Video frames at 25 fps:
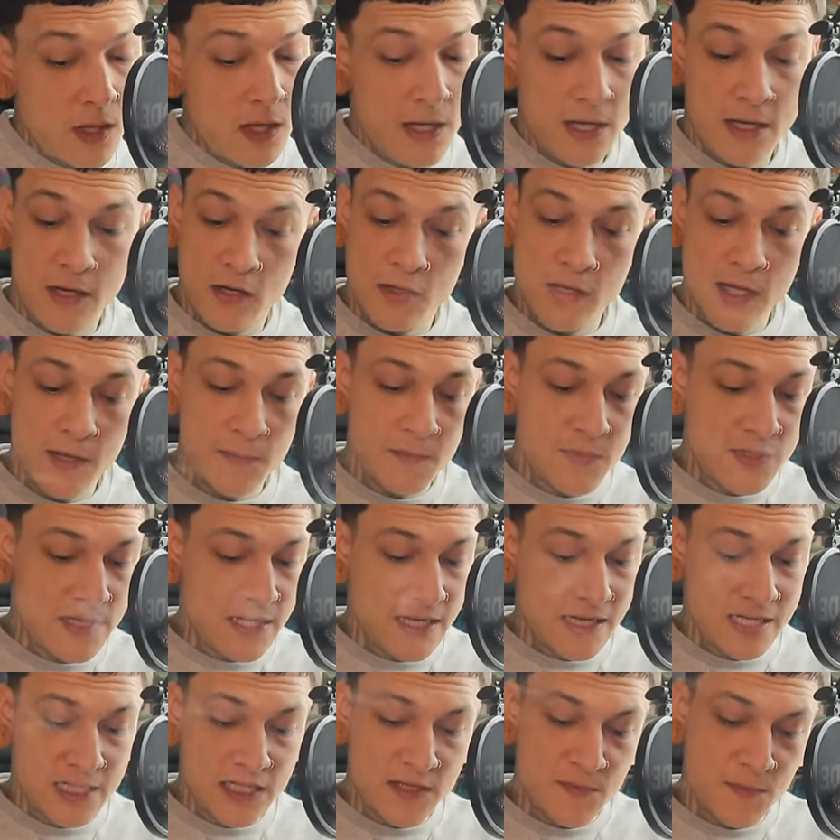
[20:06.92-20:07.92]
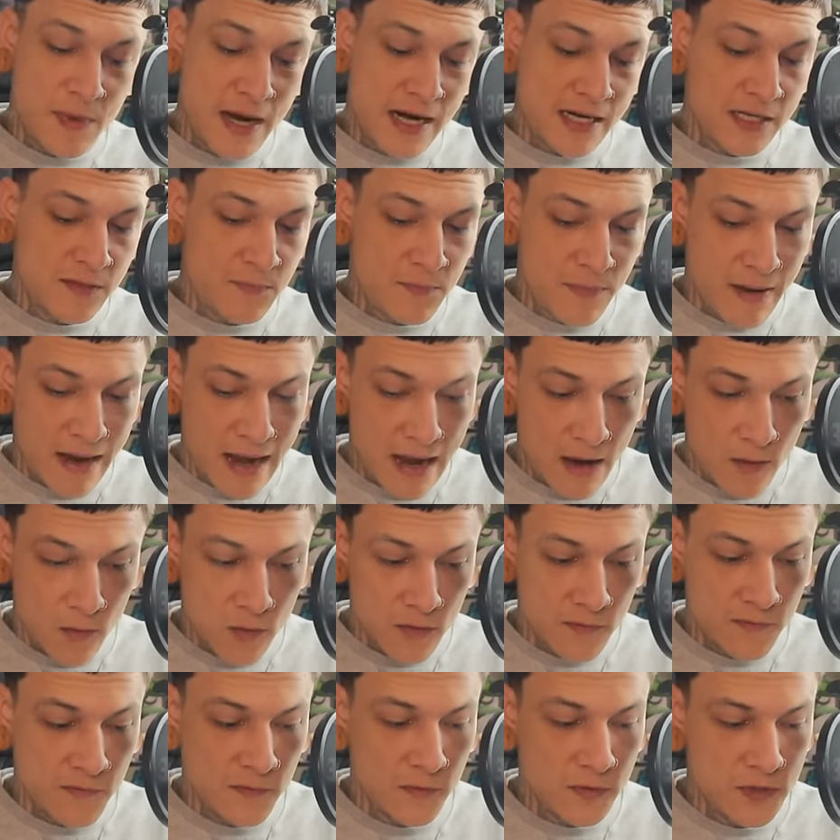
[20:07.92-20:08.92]
Eclipse, expect
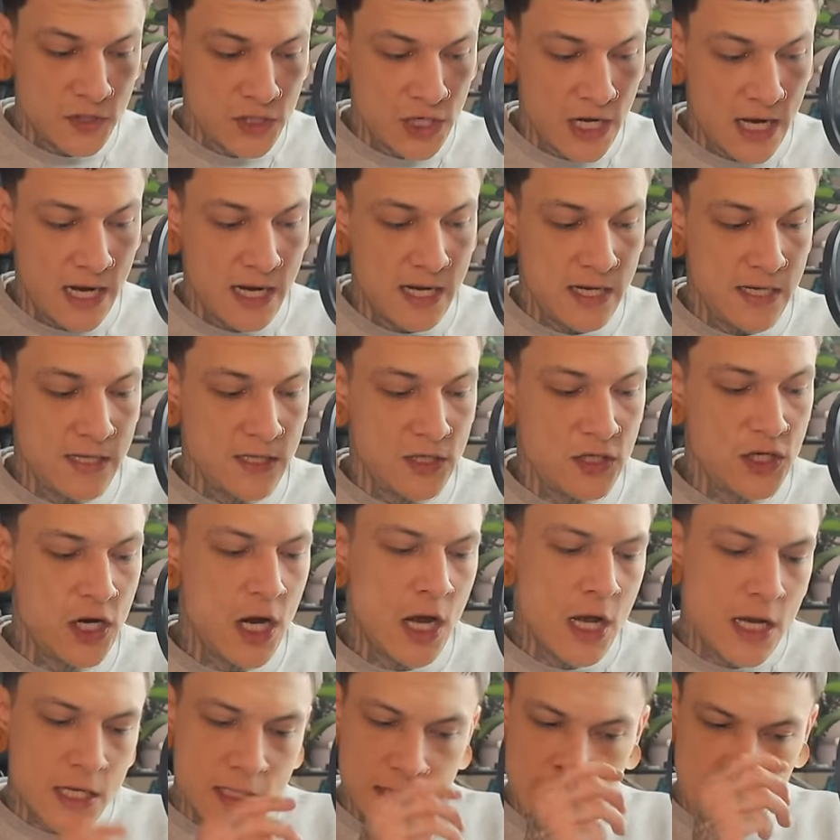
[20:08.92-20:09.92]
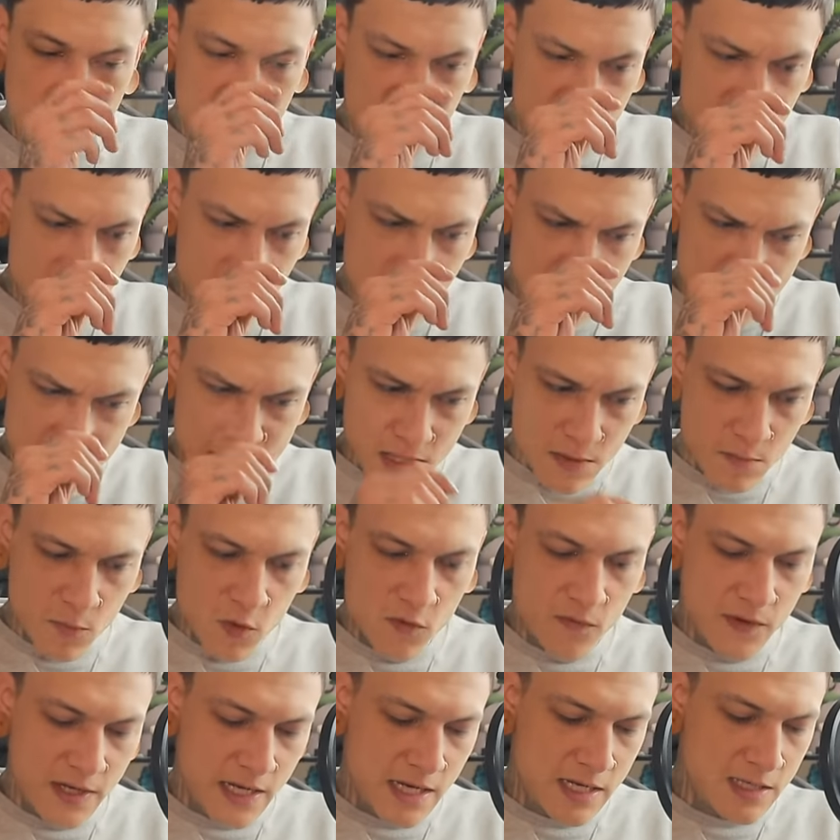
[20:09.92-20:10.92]
powerful change. Some of you guys are
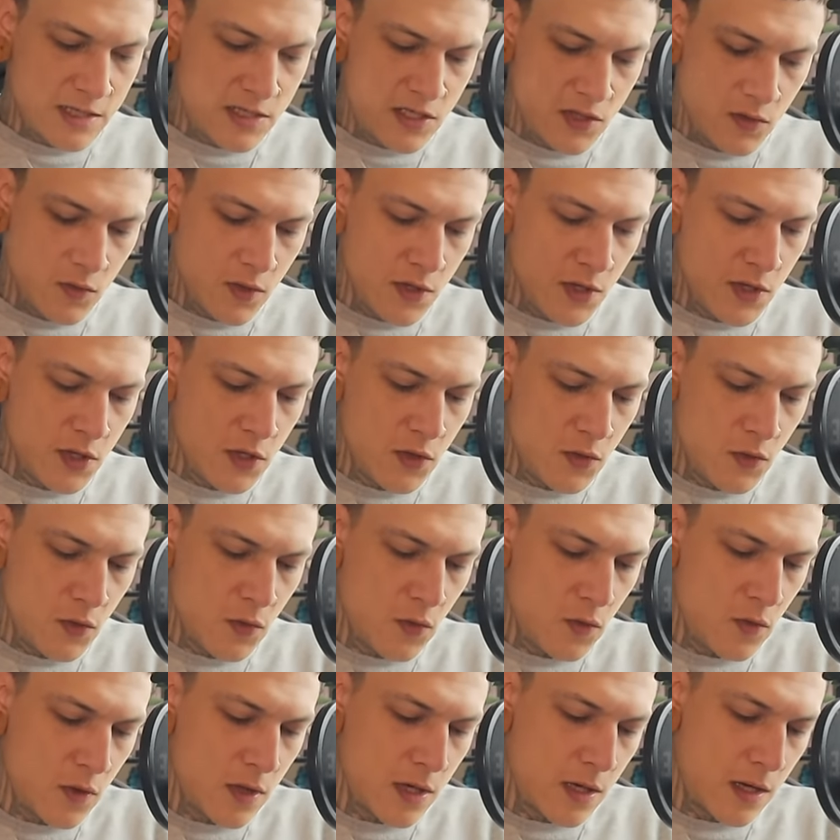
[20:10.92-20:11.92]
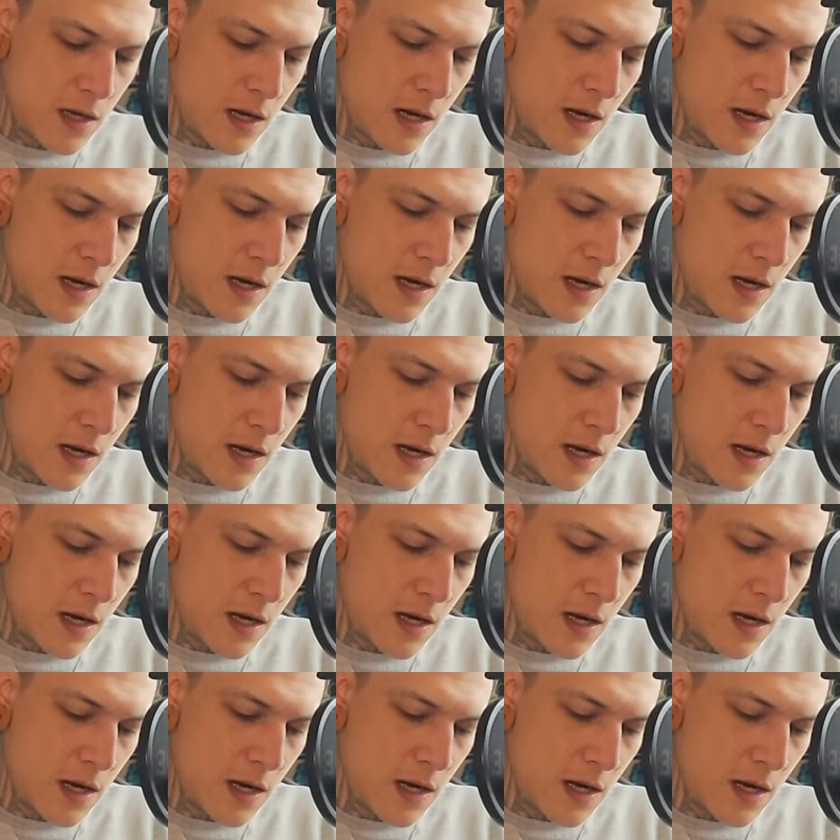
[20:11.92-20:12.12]
moving into a new